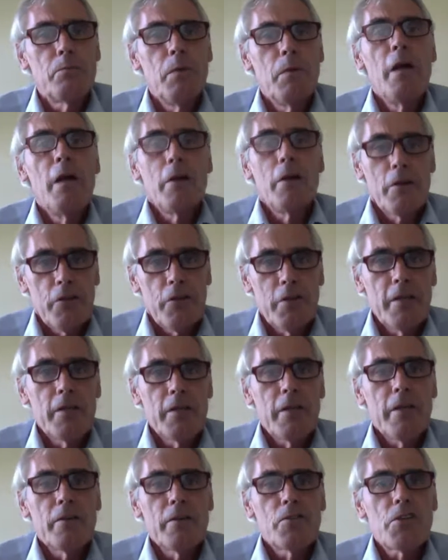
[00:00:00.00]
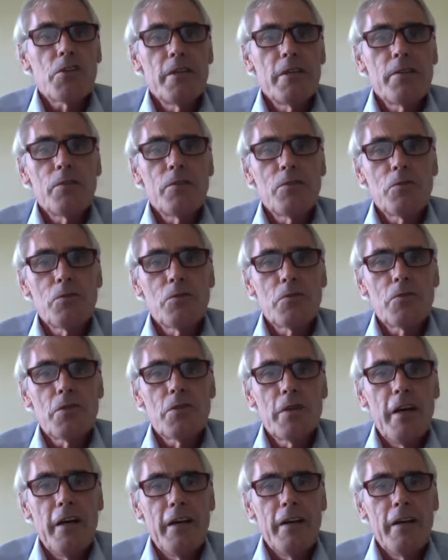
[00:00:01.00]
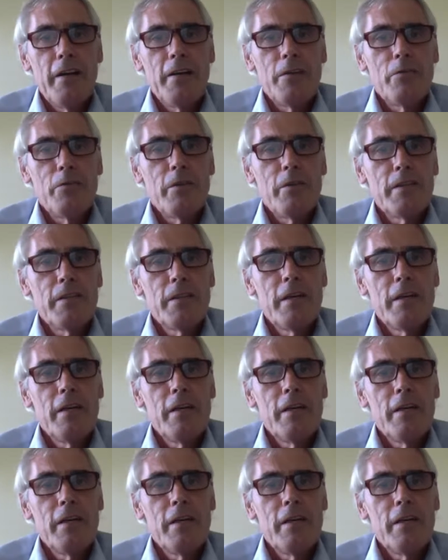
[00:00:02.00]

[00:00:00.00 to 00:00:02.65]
thinking skills arena,